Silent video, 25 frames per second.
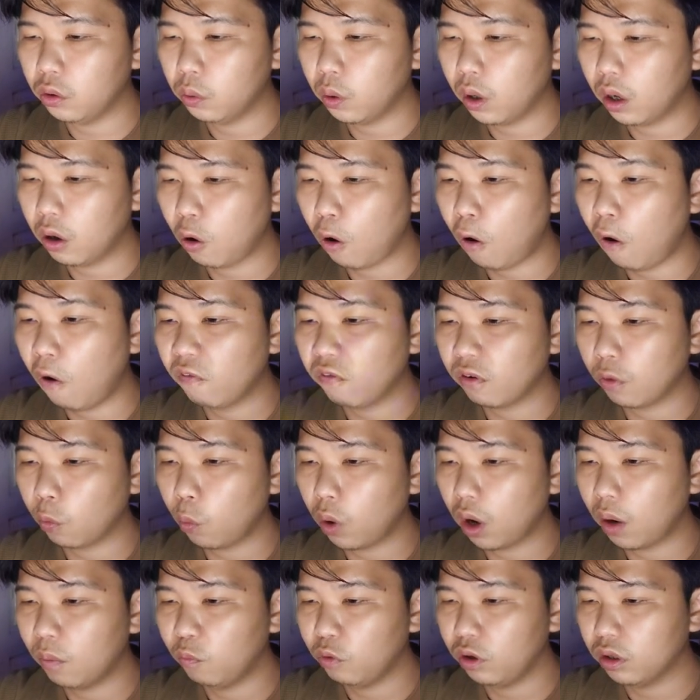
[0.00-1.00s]
you are
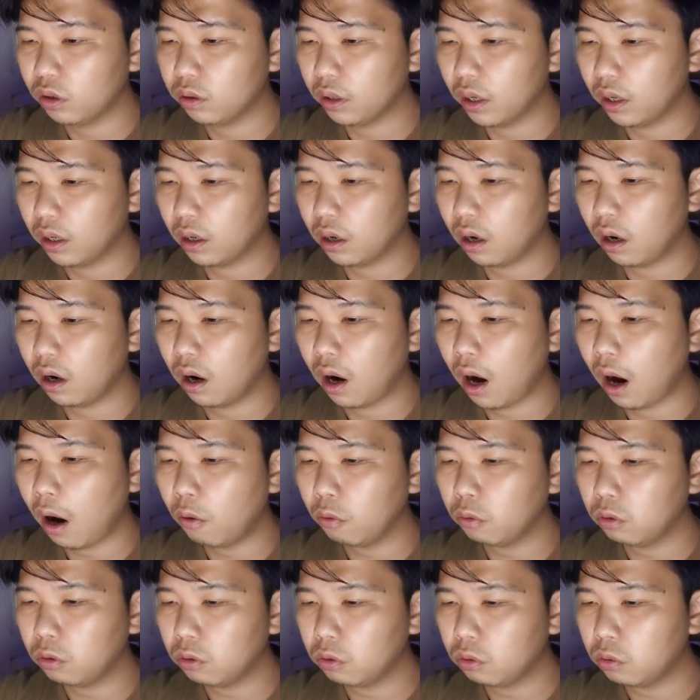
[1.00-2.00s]
overwhelmed with like
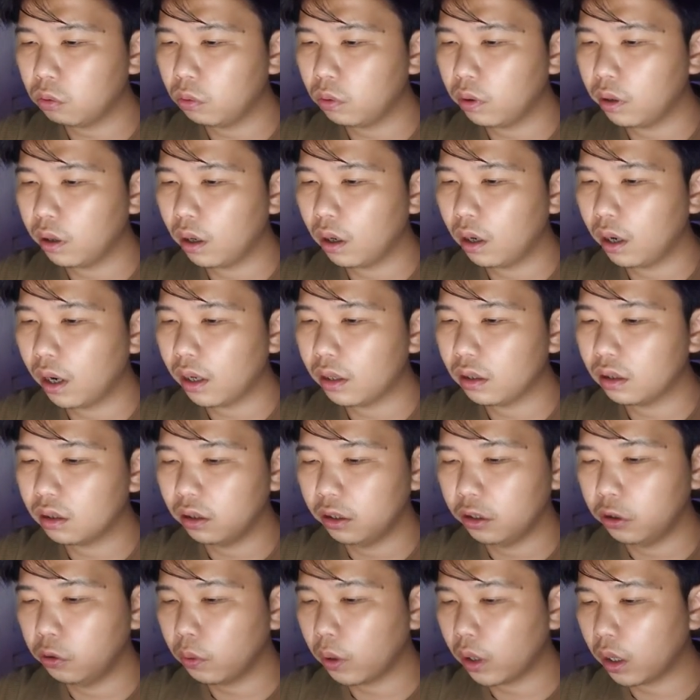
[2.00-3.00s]
how to get
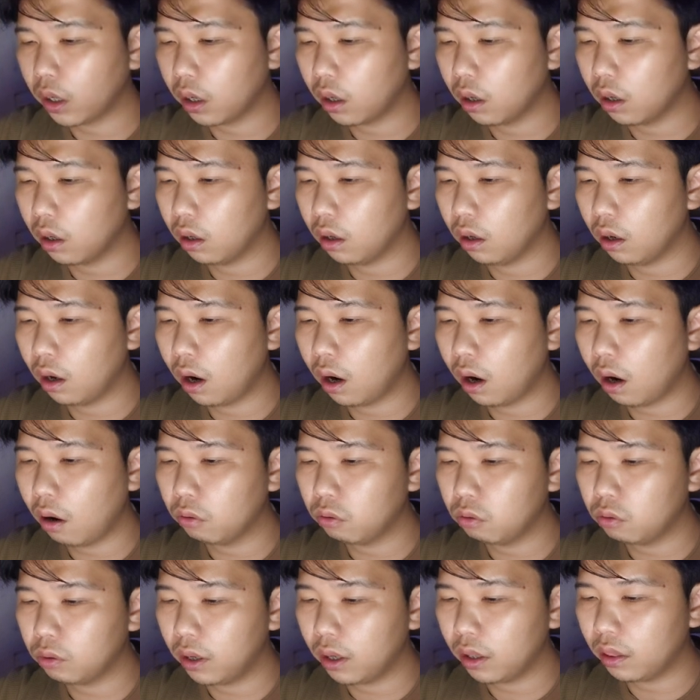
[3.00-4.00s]
the URL,
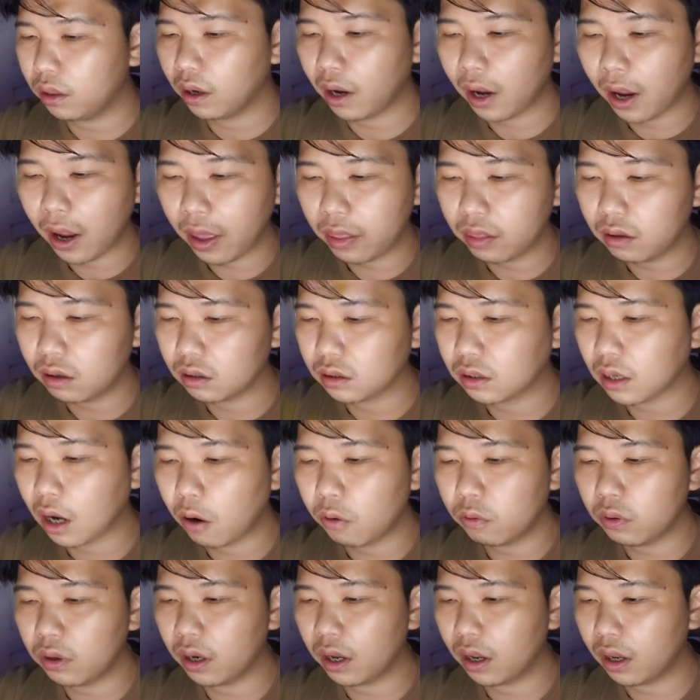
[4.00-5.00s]
how to get the headers,
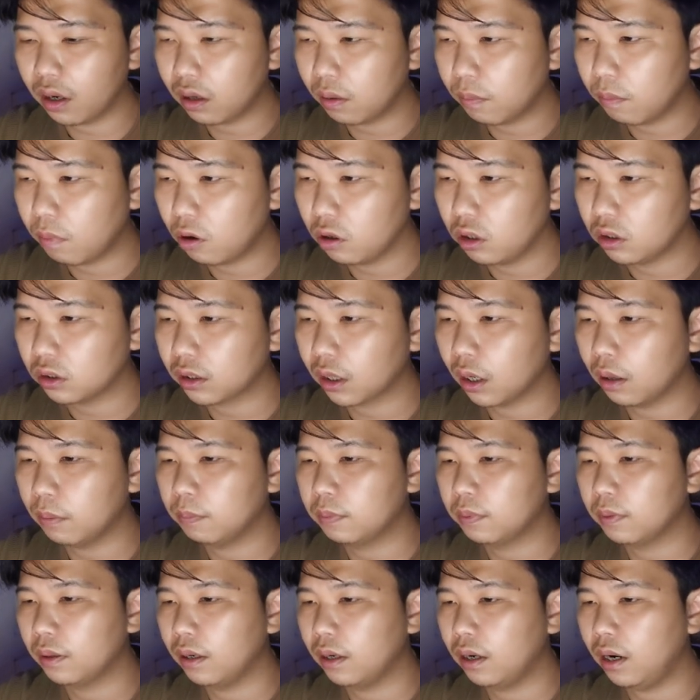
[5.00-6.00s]
how to get the body type.
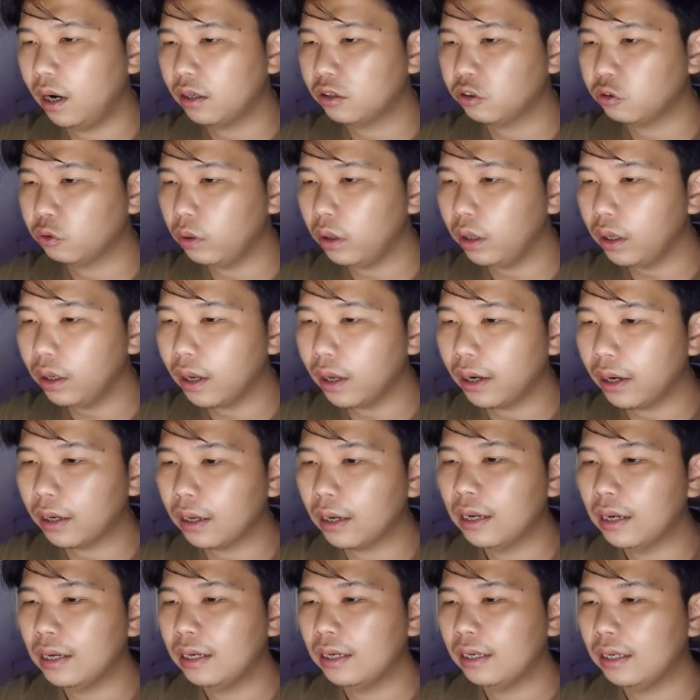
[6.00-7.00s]
Actually
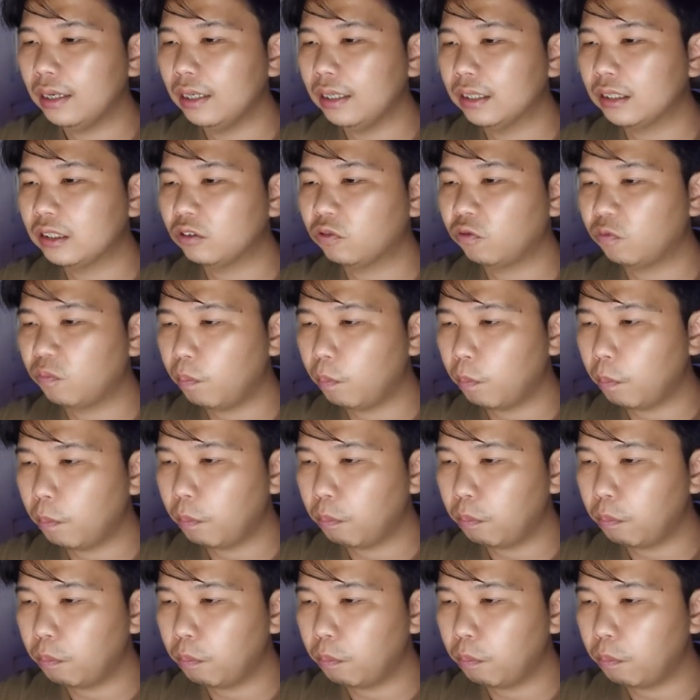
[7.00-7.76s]
like it's